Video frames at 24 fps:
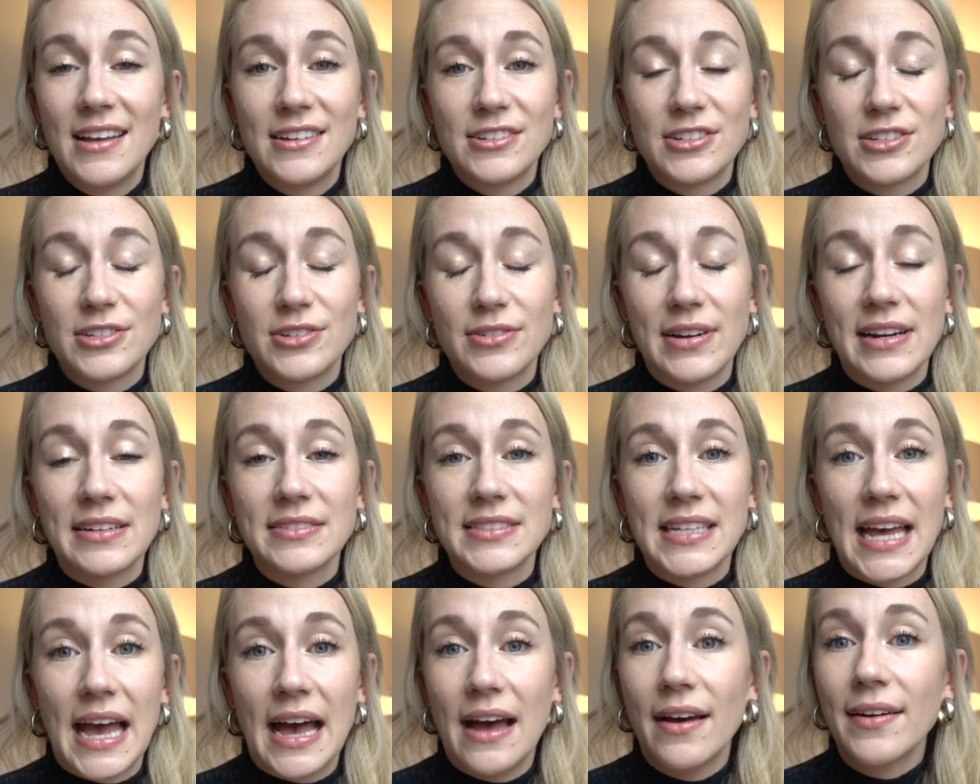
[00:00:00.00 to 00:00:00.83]
just
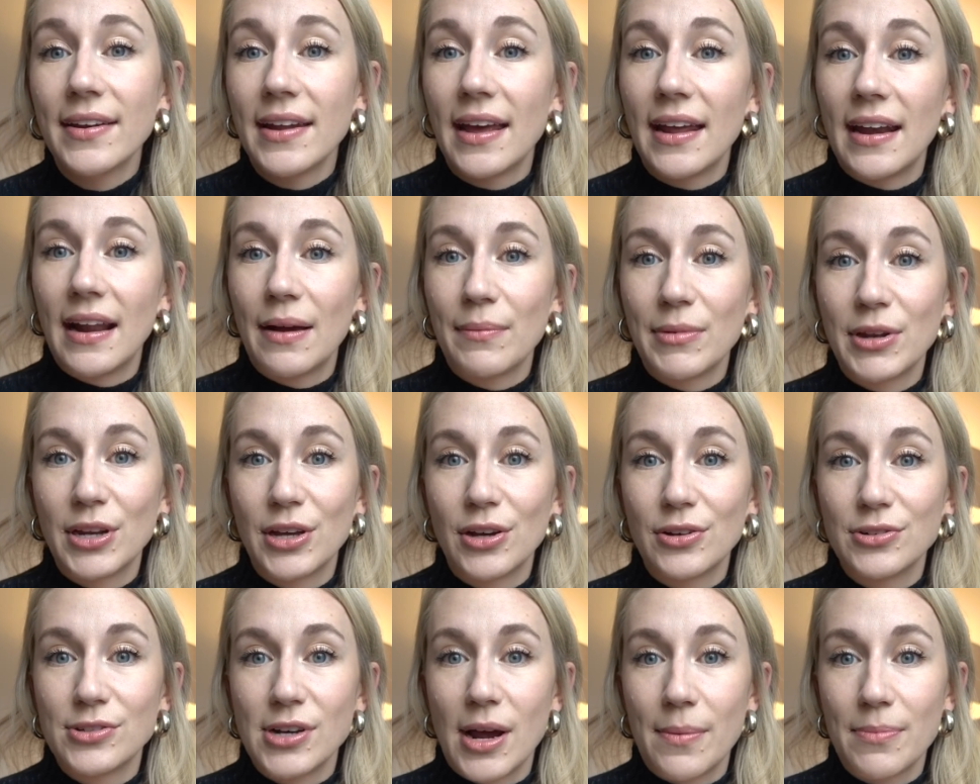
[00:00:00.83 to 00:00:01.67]
around town, and I'm gonna
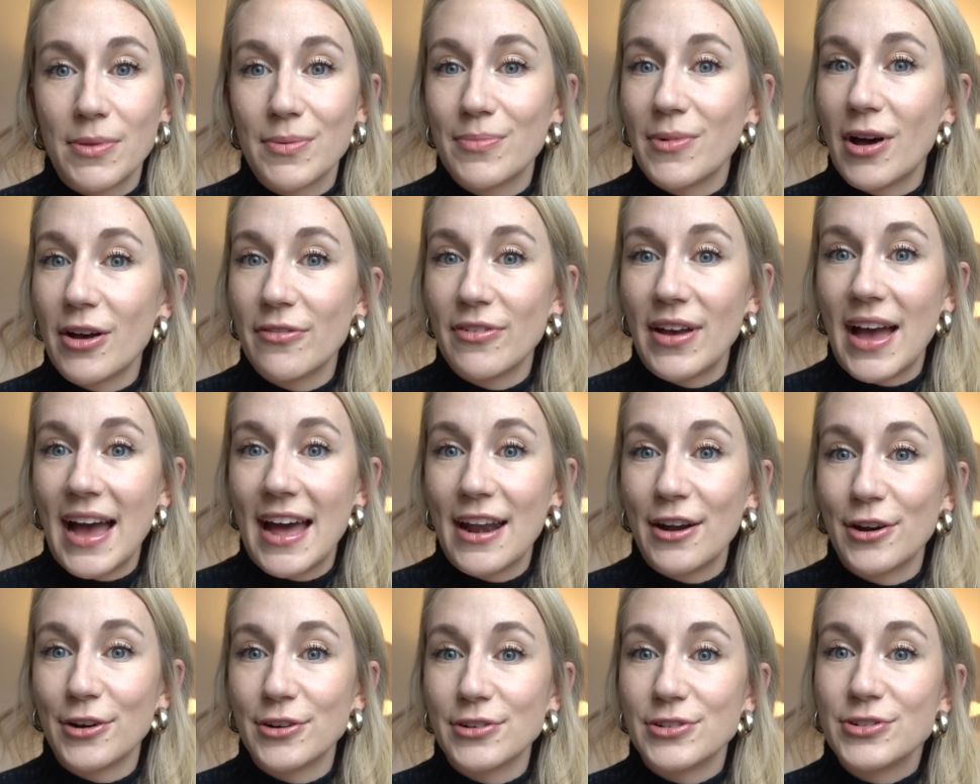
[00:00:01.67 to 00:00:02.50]
go drop them off
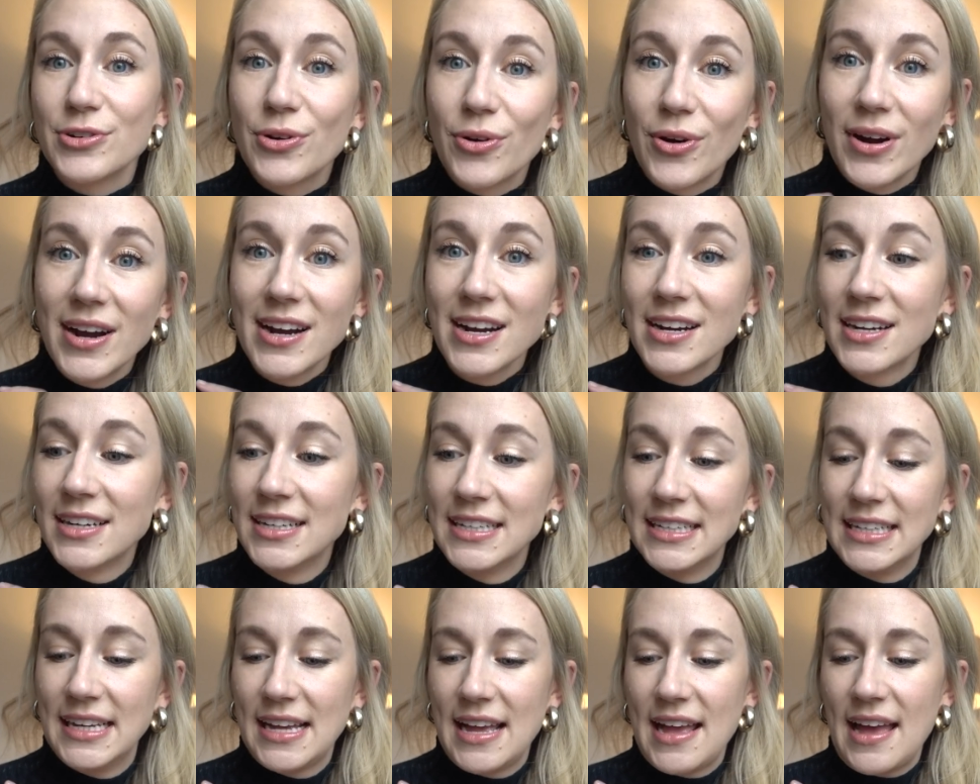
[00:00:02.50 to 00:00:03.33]
at her door,
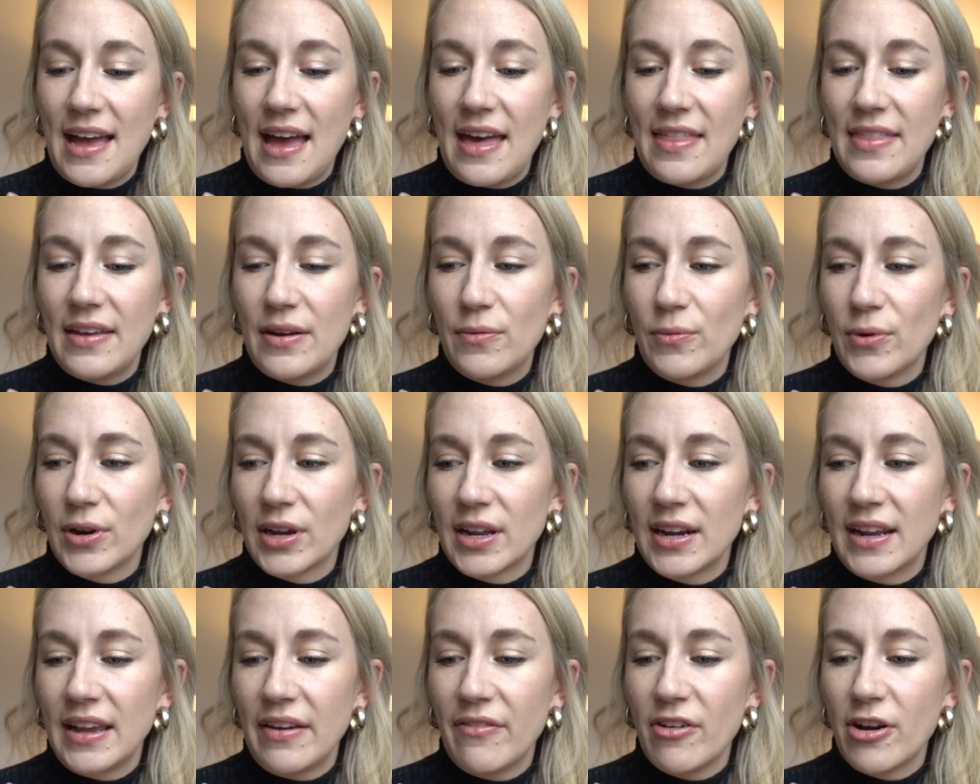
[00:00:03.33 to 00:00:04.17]
and then we're
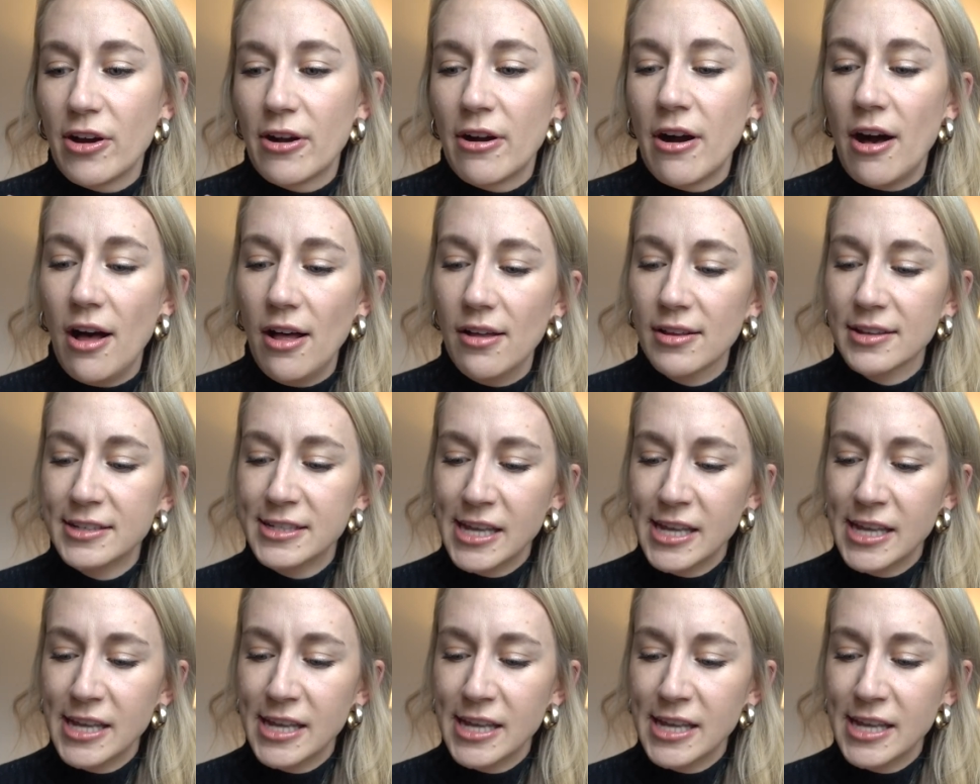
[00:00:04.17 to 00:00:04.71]
gonna give her a call.